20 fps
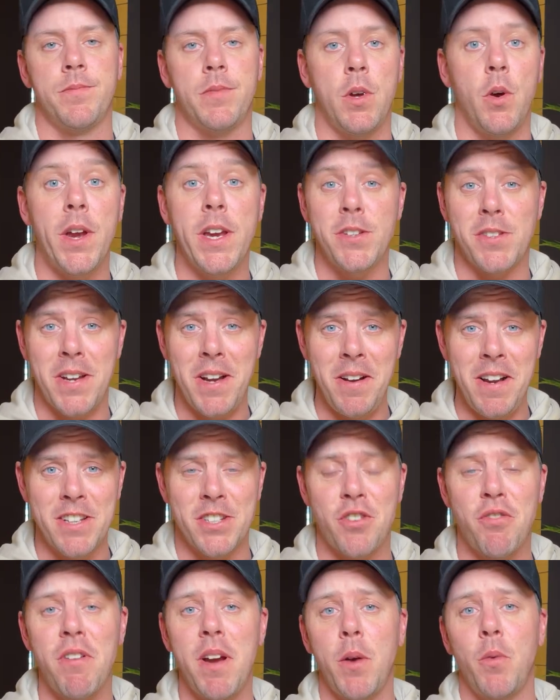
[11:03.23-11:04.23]
Okay, so now let's
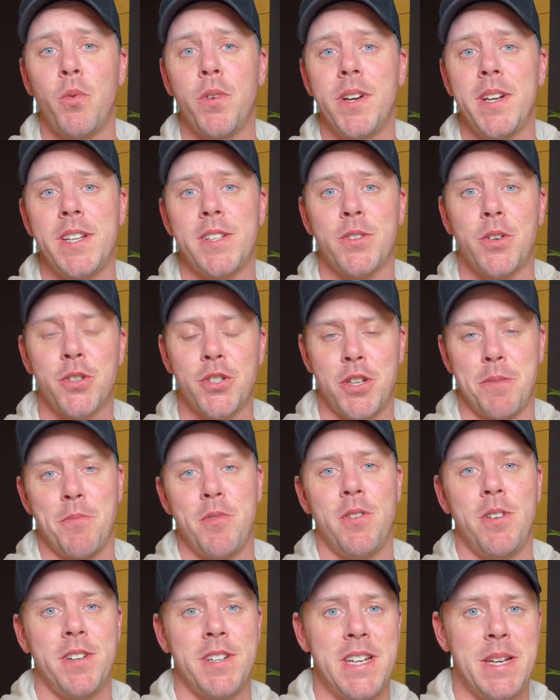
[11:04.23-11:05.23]
create one of these custom
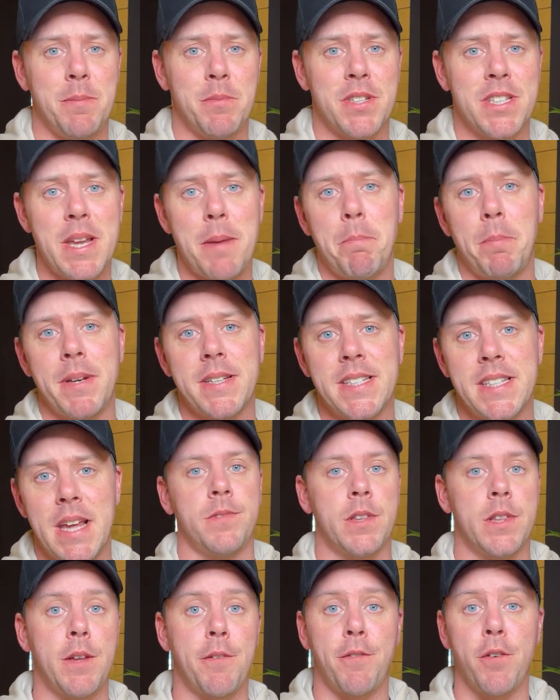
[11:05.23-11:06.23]
color themes step by
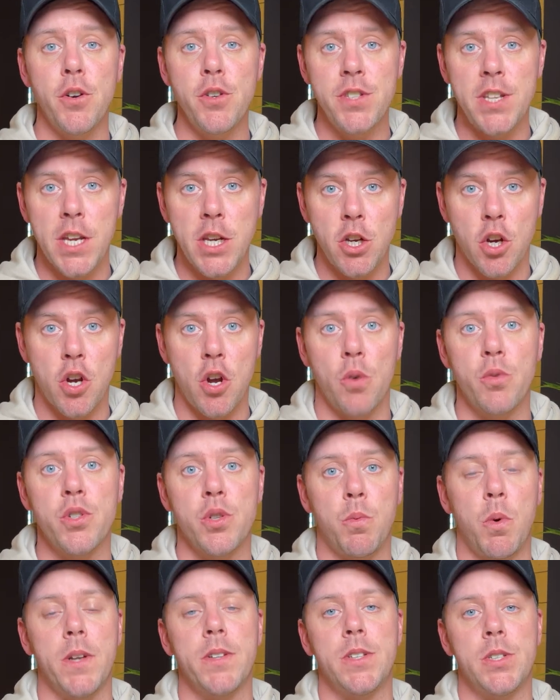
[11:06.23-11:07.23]
step. The first thing you're going
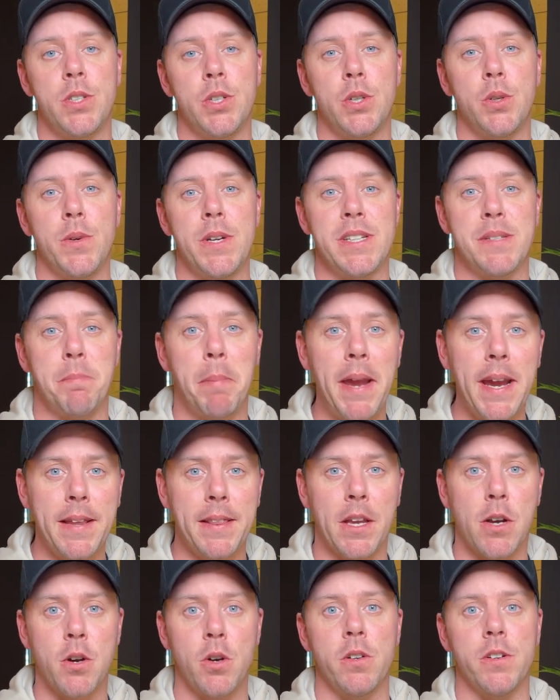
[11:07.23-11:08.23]
to want to do is
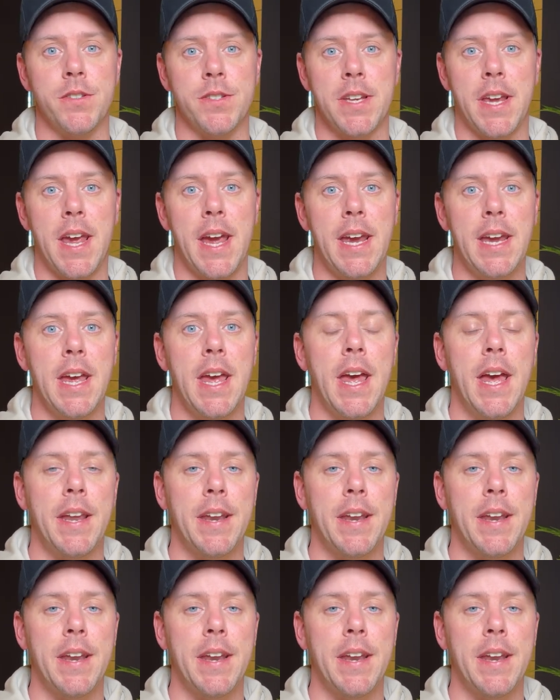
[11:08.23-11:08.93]
pick the colors, okay?